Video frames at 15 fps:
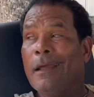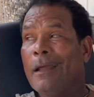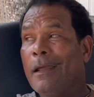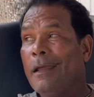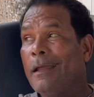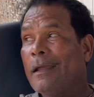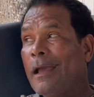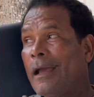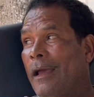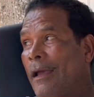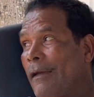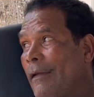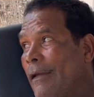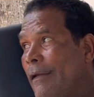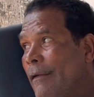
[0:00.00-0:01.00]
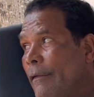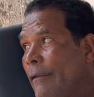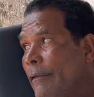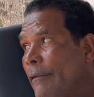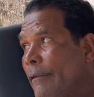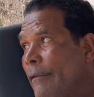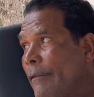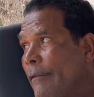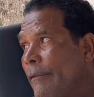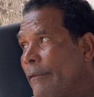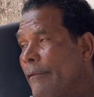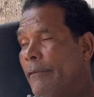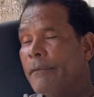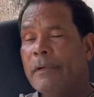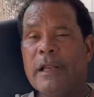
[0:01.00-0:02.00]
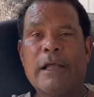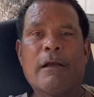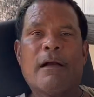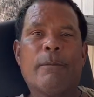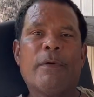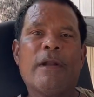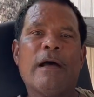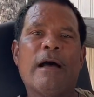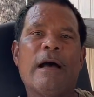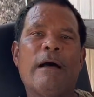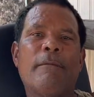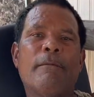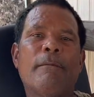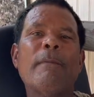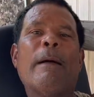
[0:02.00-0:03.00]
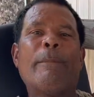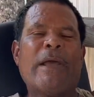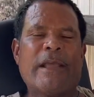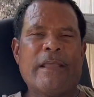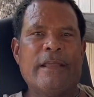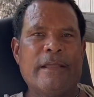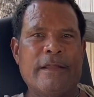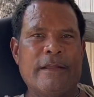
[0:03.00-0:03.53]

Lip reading: he get linked up with Ma Peggy.